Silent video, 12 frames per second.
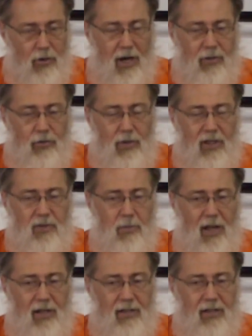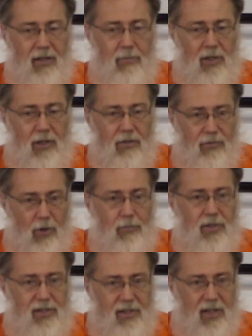trying to explain them
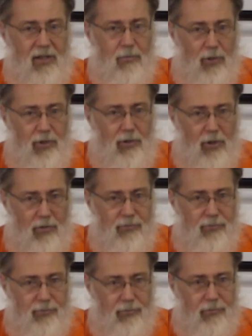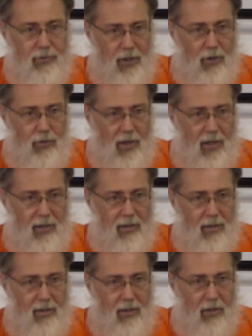from the standpoint of yoga,